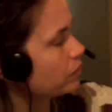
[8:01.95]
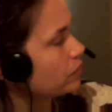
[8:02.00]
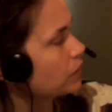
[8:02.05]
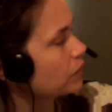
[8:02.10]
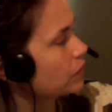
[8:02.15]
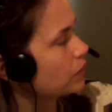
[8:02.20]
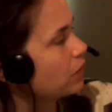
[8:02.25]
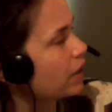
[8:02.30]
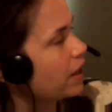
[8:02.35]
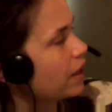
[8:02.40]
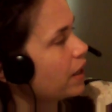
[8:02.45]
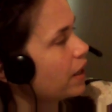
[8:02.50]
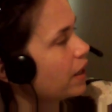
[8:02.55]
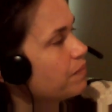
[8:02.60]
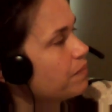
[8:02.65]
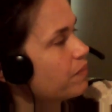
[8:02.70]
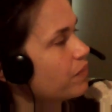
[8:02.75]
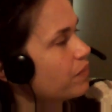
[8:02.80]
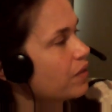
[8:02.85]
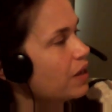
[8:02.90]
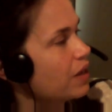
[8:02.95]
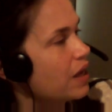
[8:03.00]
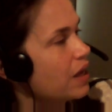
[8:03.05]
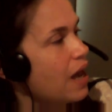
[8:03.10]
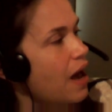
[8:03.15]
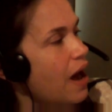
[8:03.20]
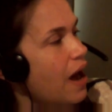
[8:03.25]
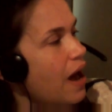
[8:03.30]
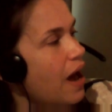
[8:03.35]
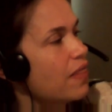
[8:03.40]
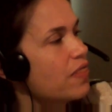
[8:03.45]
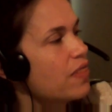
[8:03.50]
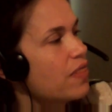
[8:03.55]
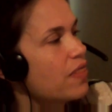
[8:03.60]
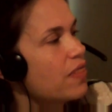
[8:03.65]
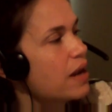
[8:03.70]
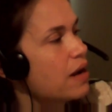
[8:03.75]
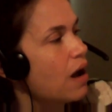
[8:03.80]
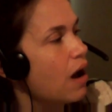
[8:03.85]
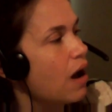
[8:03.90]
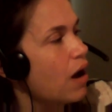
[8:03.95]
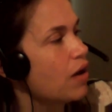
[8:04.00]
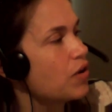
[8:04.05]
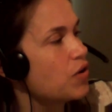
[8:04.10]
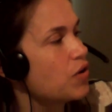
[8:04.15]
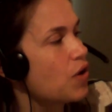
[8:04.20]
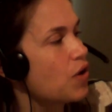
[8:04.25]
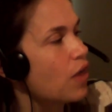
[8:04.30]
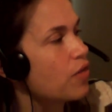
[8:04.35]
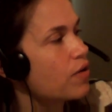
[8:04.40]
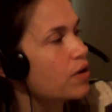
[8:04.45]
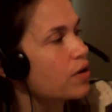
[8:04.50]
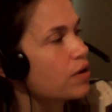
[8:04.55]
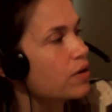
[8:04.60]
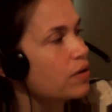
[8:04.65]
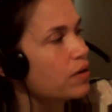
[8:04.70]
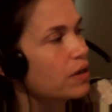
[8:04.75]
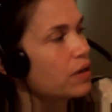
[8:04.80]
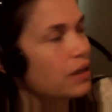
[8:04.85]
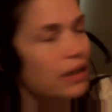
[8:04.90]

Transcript: Okay. And then another